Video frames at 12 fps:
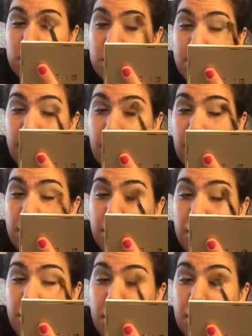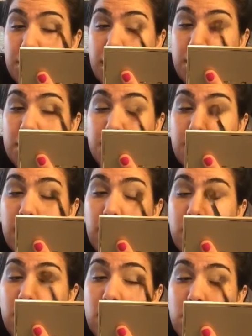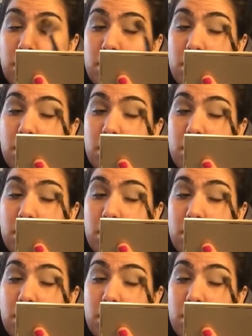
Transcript: this palette really popped out to me.